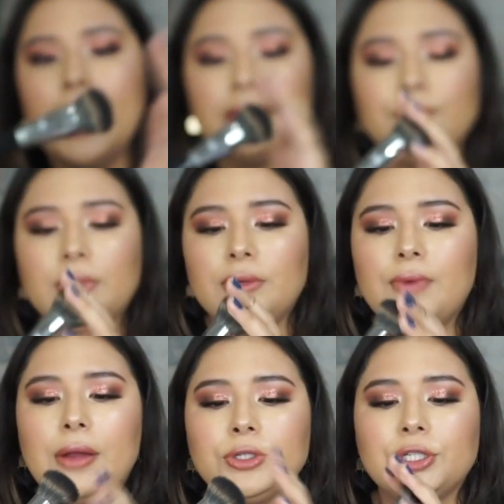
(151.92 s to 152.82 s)
has a really
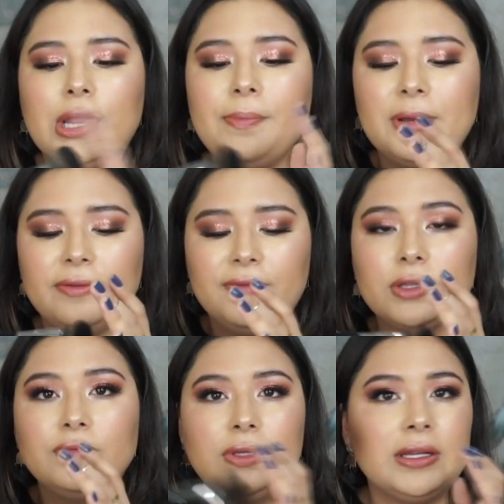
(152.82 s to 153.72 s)
round shape, but it
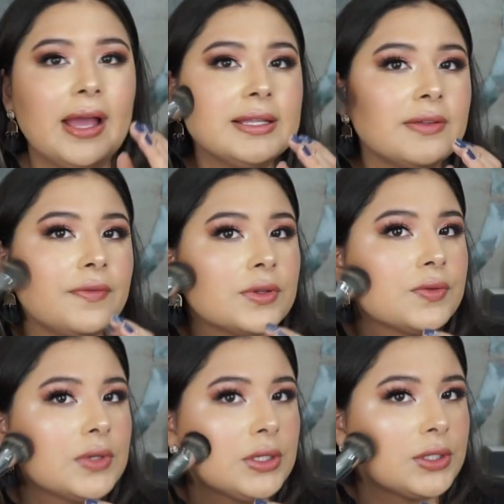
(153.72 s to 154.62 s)
feels really nice. It feels
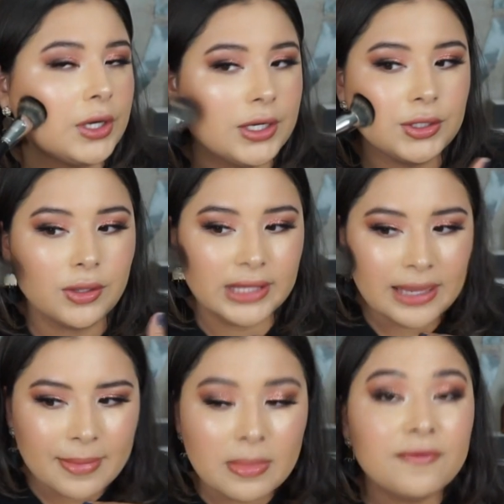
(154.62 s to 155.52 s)
really sturdy, so I
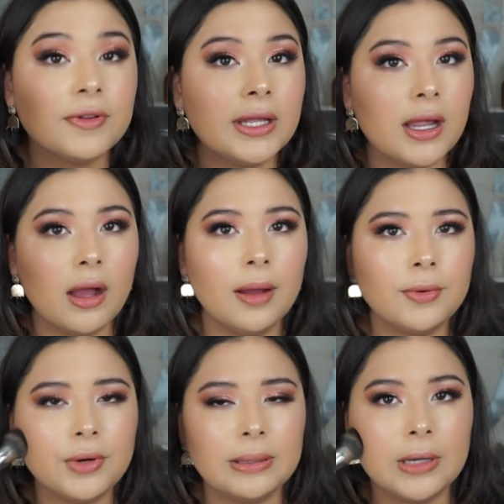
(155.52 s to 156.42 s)
think maybe for like
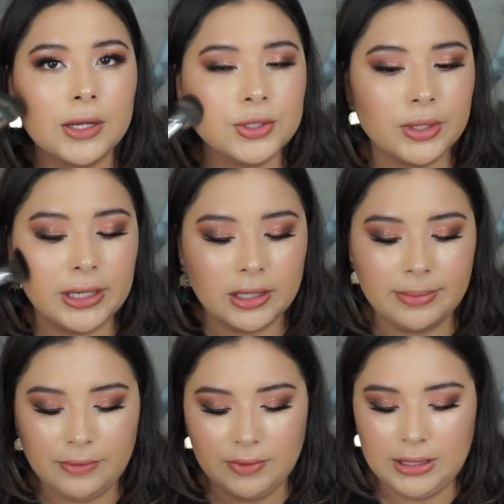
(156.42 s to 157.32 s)
cream contour it
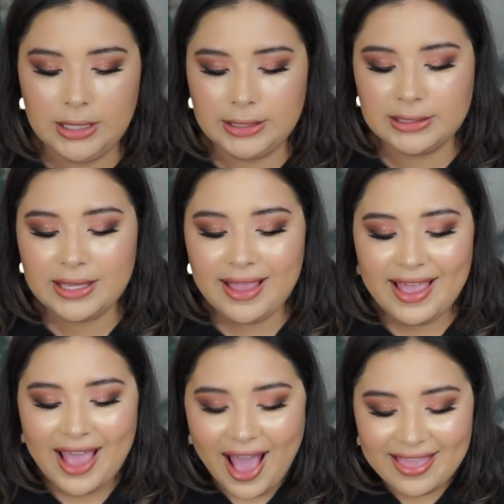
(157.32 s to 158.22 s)
could be really nice.
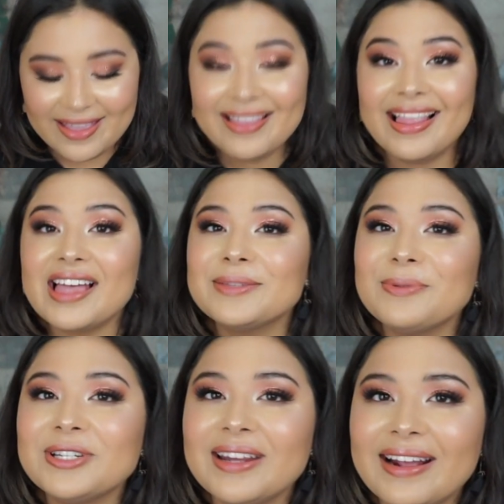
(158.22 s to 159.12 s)
And then the last
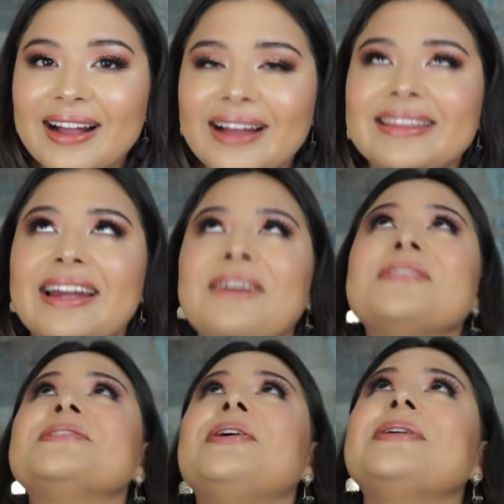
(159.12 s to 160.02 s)
brush that I got that I
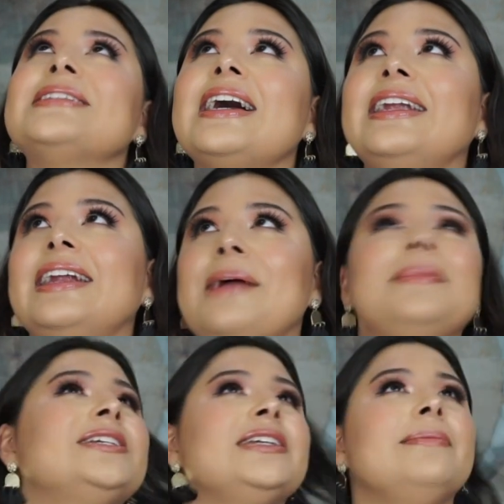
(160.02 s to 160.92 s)
was so excited, I
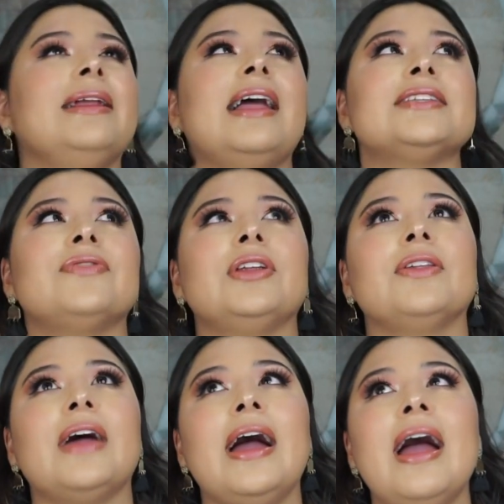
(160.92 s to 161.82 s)
mentioned in my last
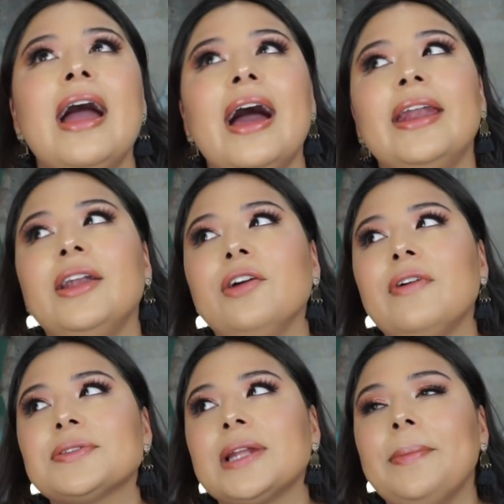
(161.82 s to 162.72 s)
video that I didn't know if
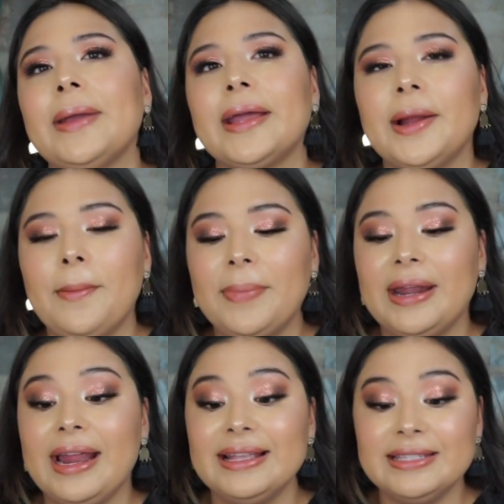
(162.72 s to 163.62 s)
I was going to pick it up,
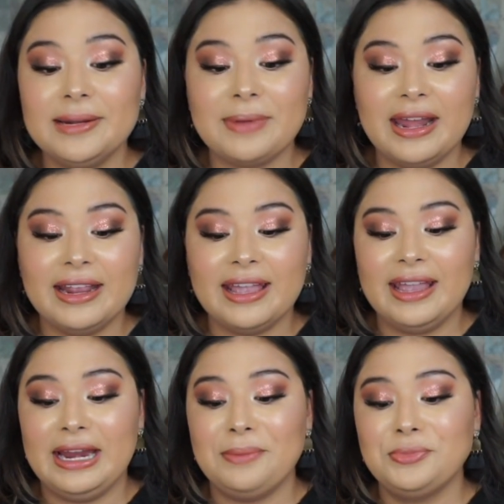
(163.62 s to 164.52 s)
but I ended up getting it
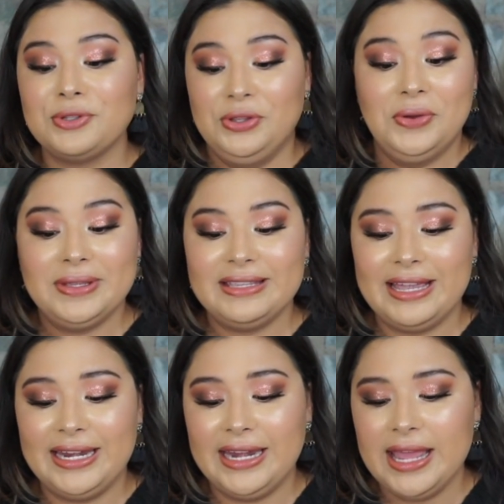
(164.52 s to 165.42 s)
and I'm so
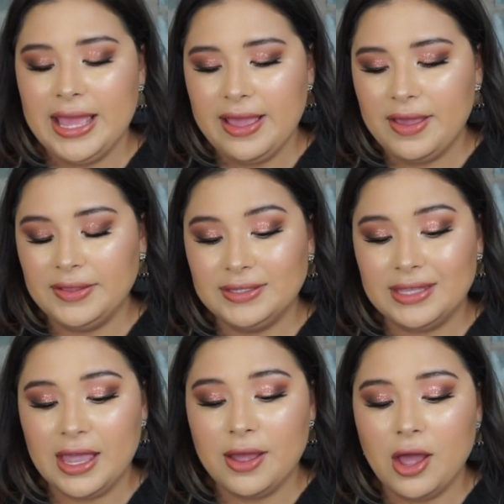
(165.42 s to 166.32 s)
excited. It's
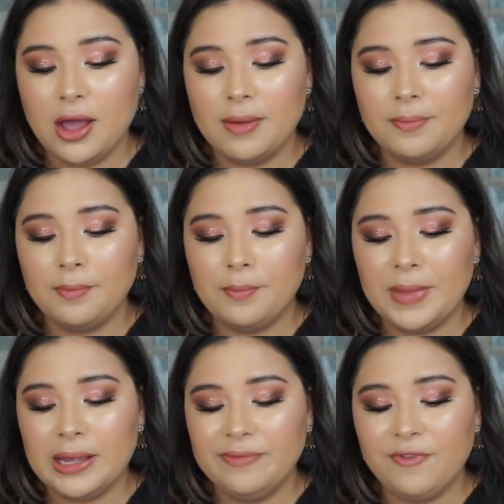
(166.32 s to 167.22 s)
the
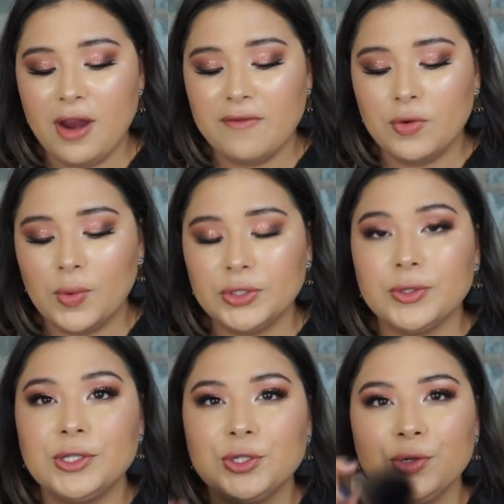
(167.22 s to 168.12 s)
Makeup Forever
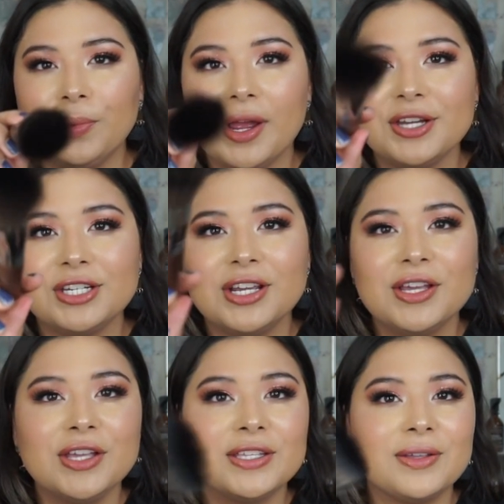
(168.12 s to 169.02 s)
122 brush.
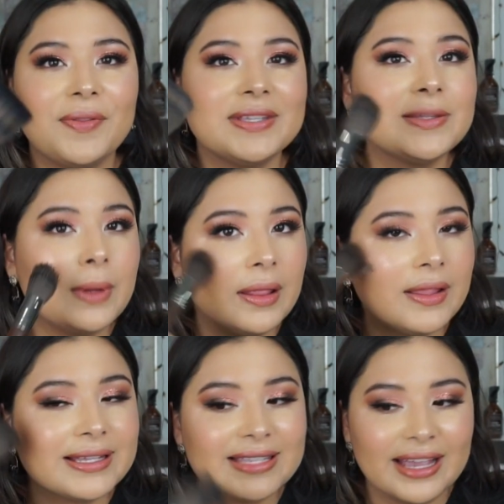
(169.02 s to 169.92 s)
So this is what it
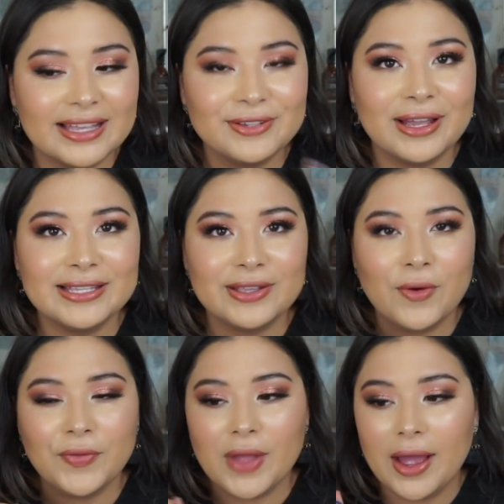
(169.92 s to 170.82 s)
looks like. As you guys
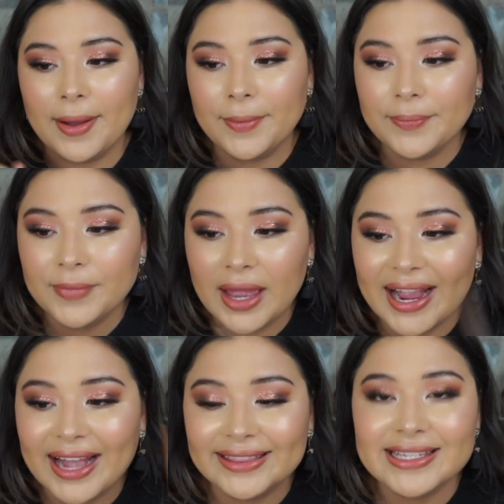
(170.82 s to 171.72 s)
know,
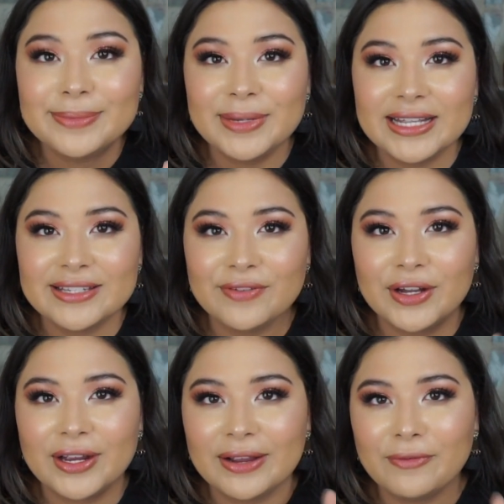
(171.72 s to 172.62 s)
I got this because of
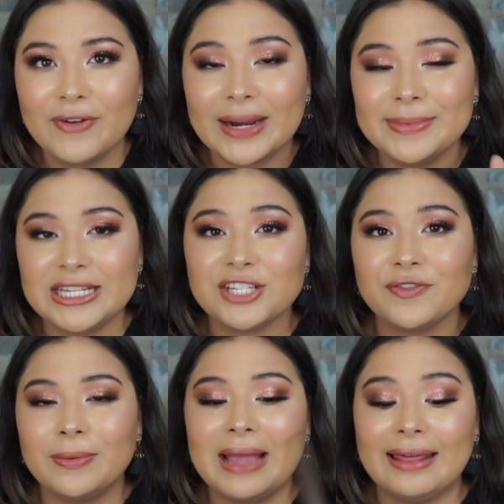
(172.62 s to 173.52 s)
a
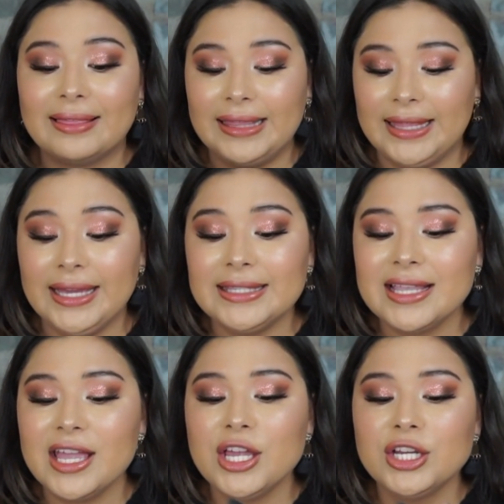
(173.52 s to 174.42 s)
recommendation from Kathleen Lights.
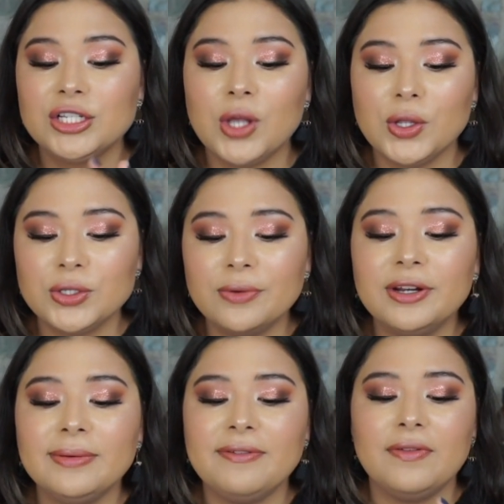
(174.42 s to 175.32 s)
She's also
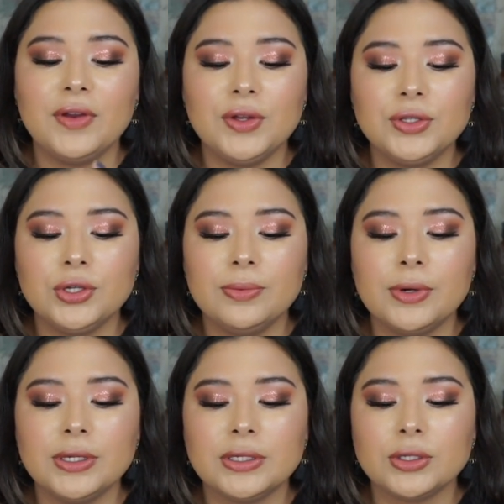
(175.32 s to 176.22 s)
one of my favorite
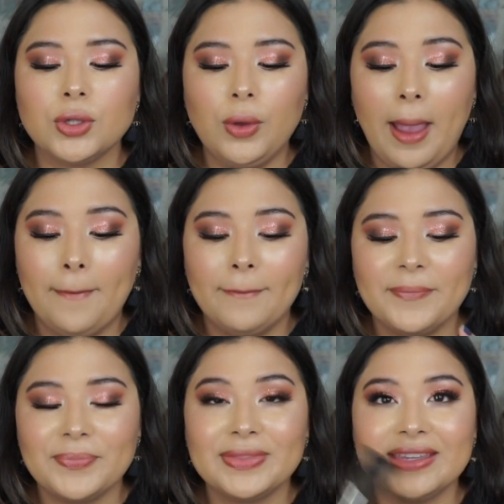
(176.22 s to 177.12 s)
YouTubers. So yeah,
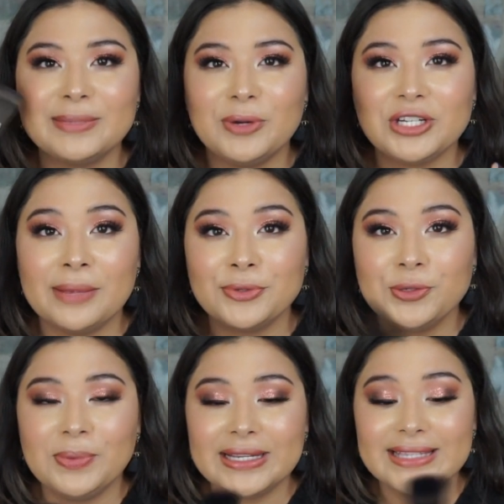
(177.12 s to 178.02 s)
this brush I'm
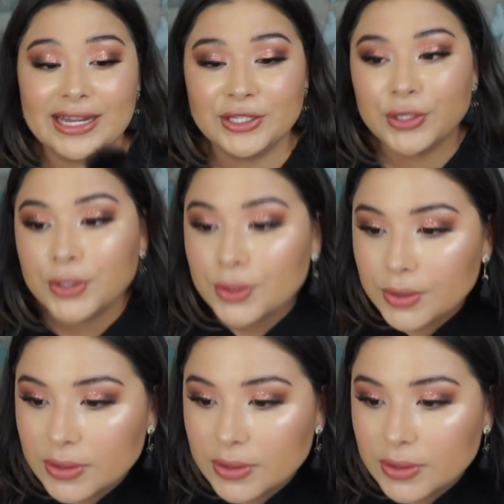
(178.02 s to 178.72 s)
super excited to use.